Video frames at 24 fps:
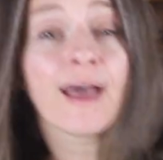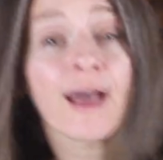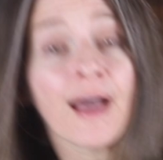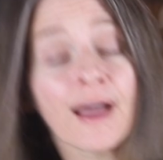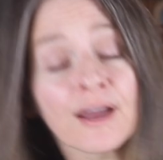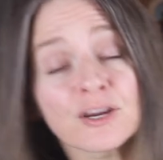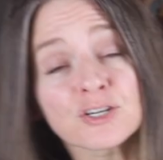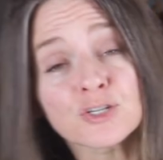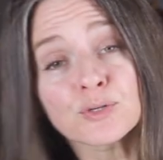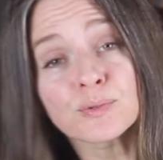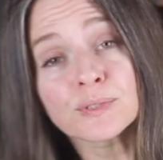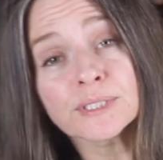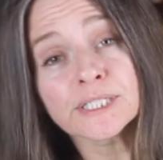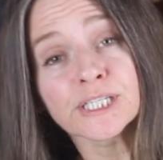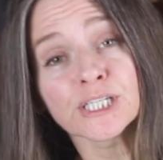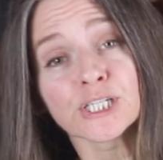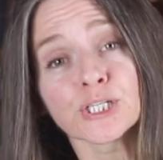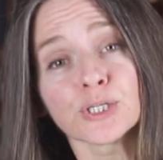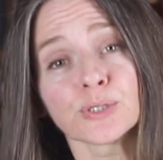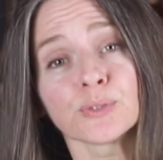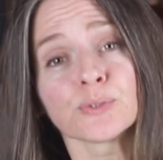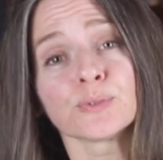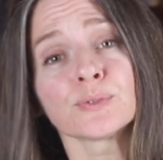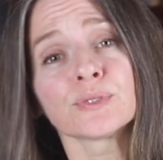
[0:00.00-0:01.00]
actually
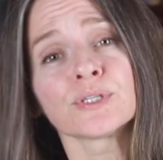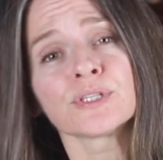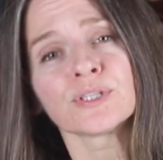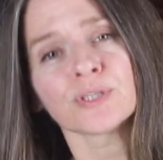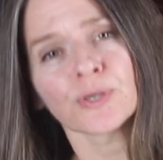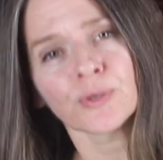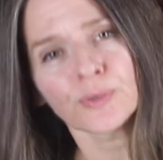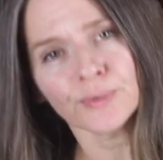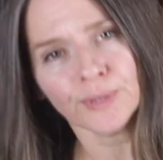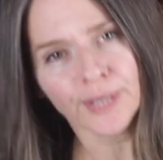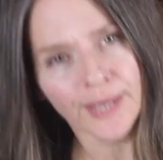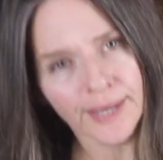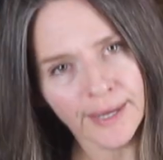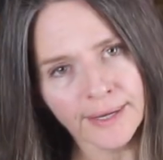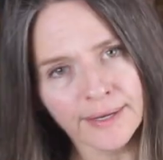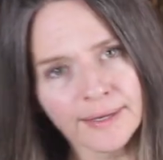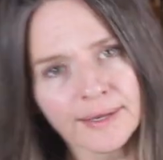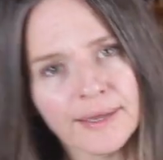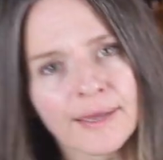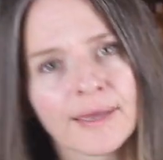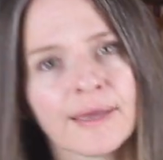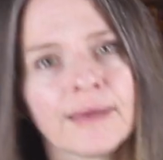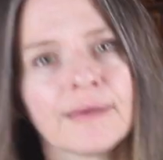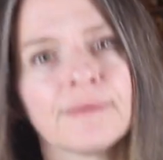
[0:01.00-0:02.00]
use, so
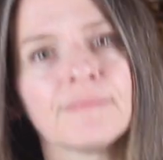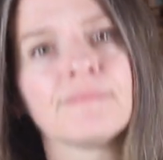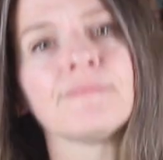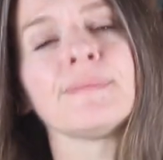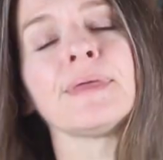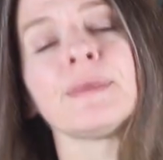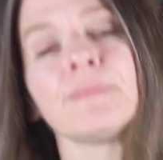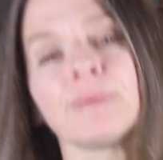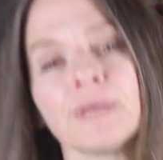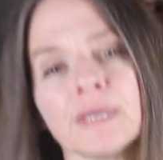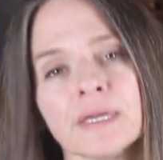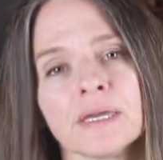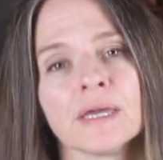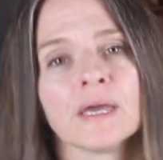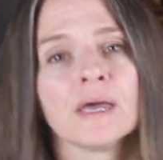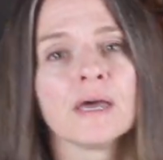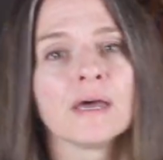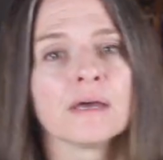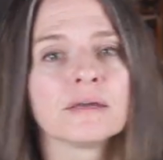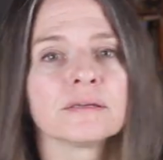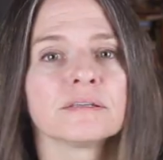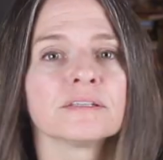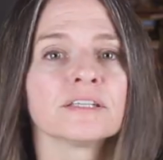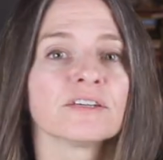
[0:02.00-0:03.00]
like maybe
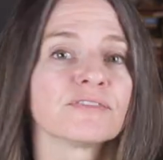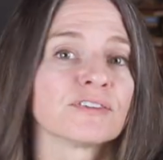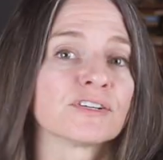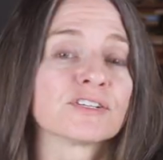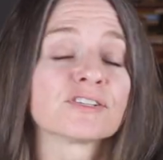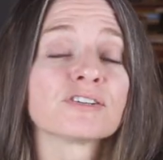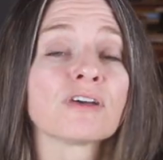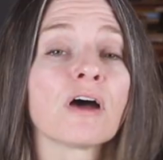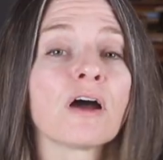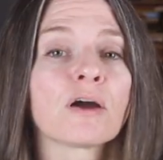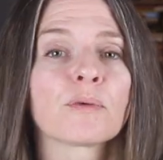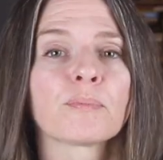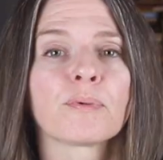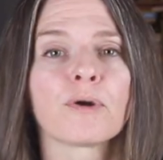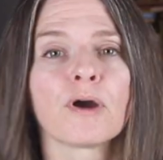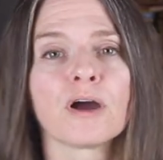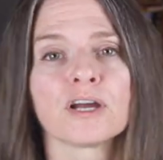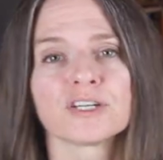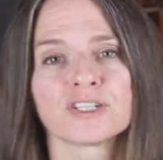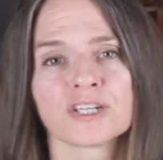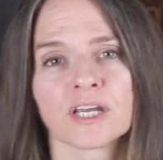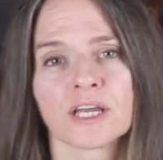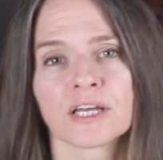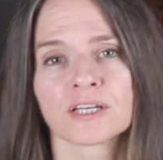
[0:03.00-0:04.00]
different sock
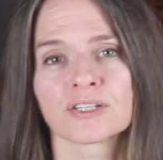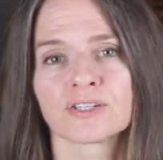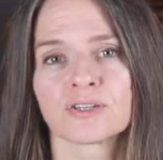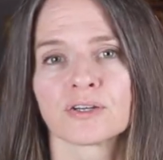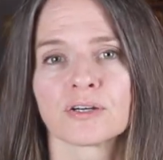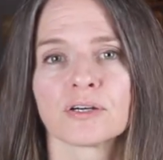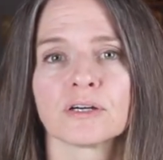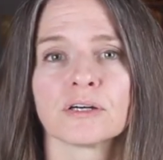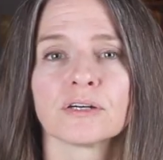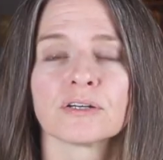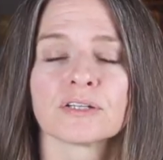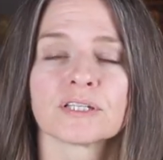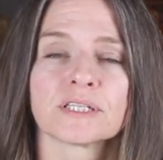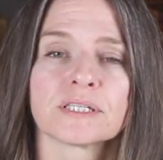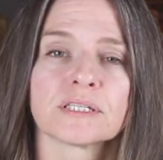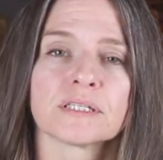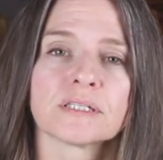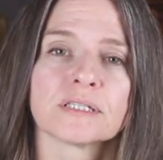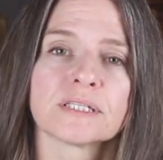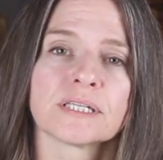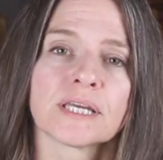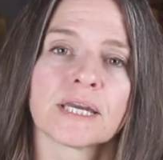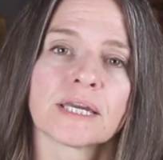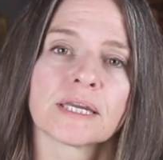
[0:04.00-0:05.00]
projects or
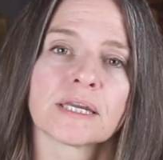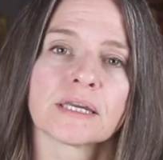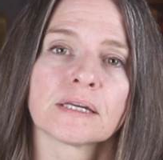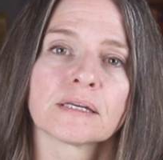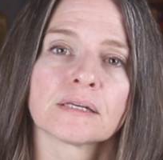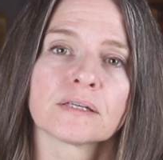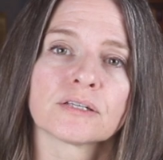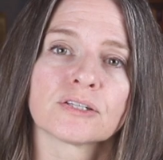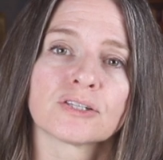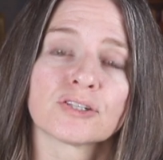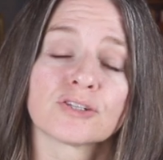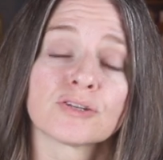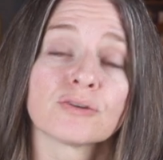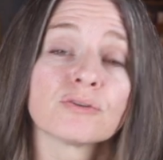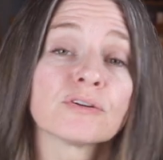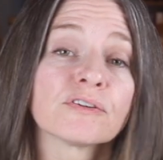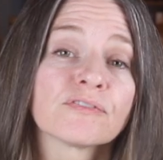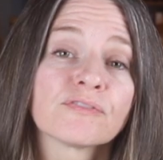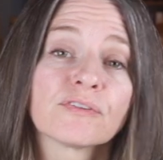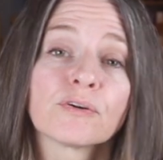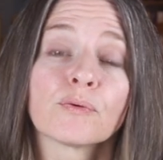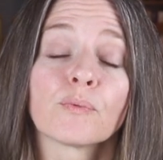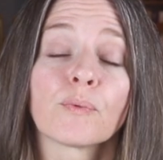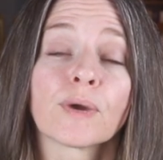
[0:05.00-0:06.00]
taking two
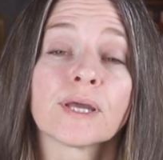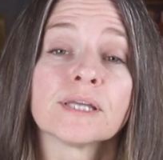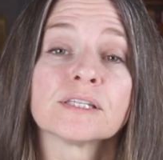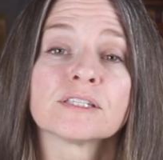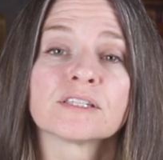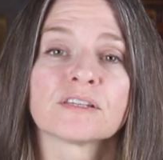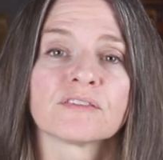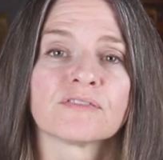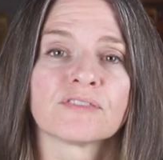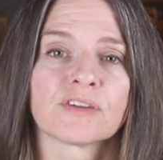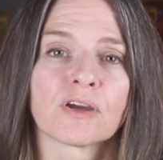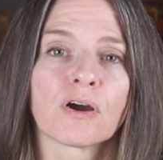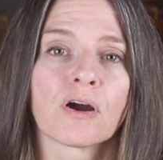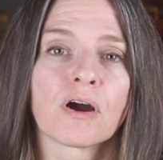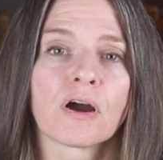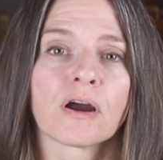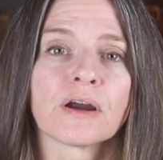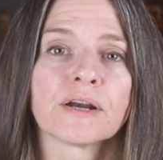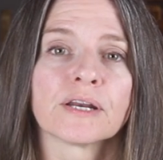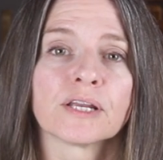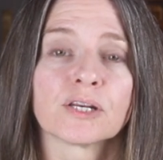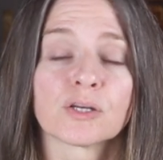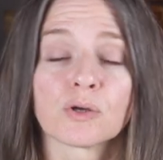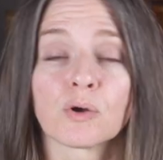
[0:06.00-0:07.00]
different weights of
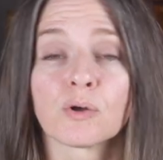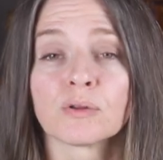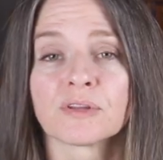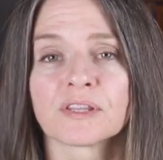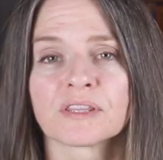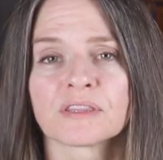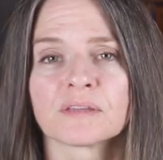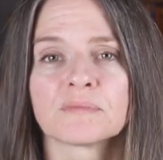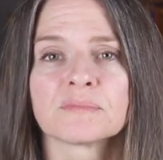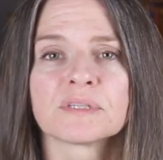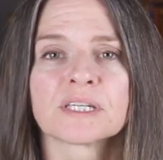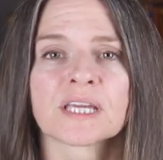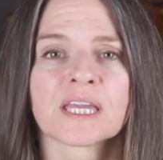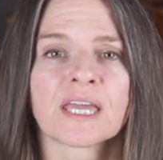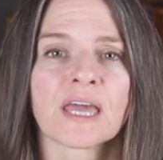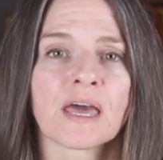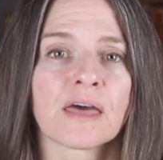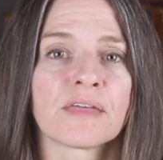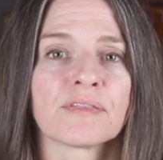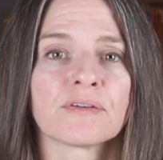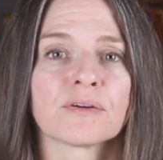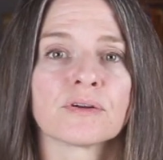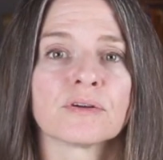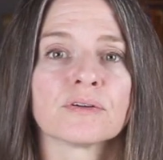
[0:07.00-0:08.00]
yarn and holding them
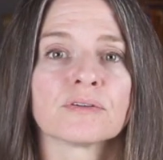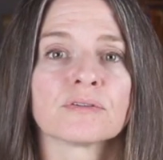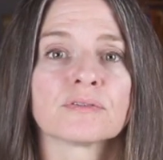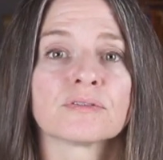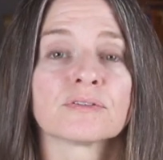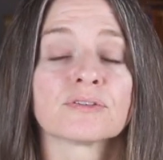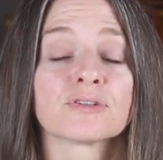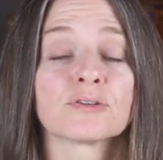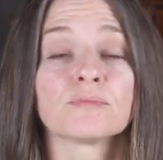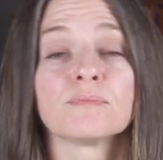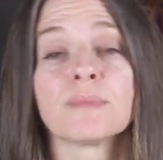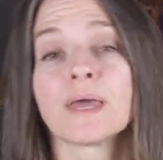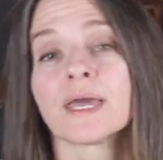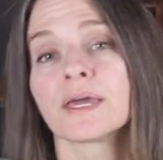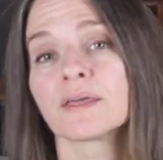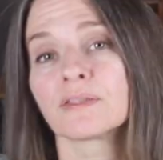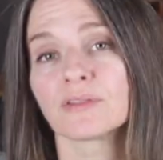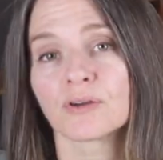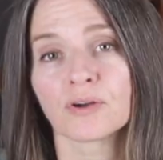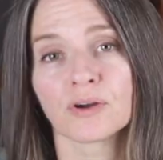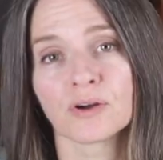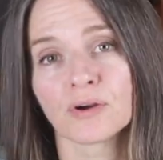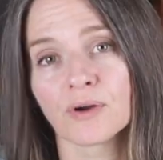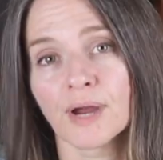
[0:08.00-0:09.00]
together to make
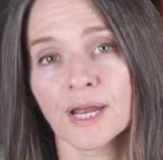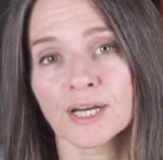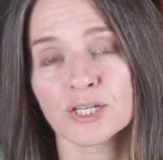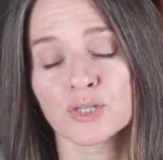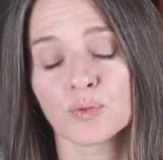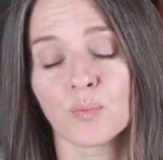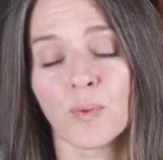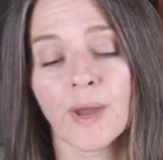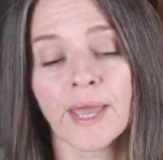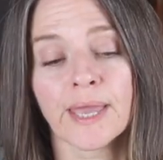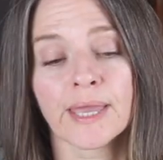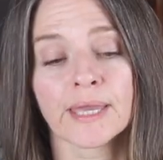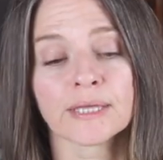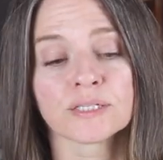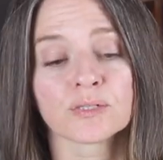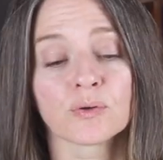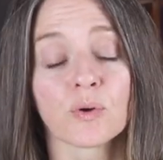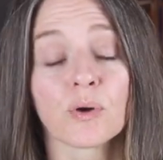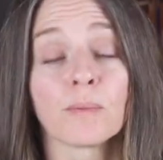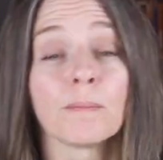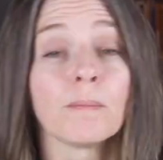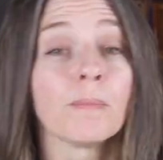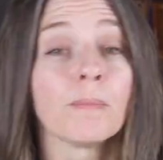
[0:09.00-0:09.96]
the correct weight or